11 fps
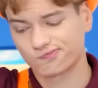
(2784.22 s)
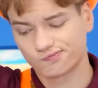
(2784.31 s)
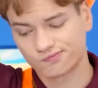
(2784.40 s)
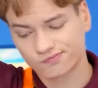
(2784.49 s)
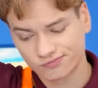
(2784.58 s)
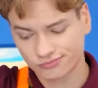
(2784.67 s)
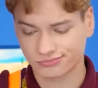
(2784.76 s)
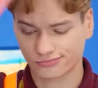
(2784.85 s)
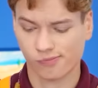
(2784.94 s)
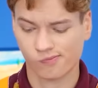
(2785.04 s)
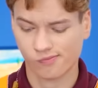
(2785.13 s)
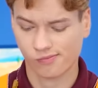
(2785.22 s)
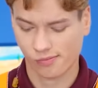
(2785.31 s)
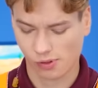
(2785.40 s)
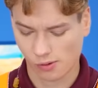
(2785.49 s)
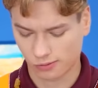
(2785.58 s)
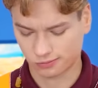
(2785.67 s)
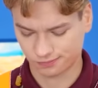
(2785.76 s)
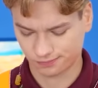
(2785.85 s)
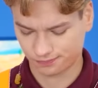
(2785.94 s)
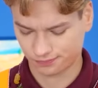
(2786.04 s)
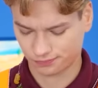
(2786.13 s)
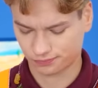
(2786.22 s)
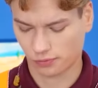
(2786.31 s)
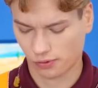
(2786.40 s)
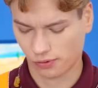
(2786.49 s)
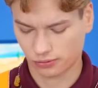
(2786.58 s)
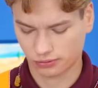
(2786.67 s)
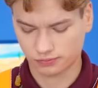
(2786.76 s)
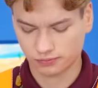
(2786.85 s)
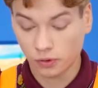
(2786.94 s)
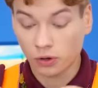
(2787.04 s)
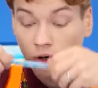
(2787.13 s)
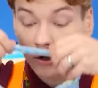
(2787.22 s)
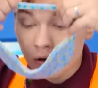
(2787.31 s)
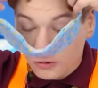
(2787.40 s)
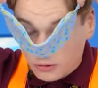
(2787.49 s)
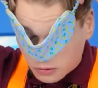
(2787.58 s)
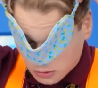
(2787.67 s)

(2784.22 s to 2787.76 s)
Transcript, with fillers: Oh well. Let's get it over with. I wear one of these at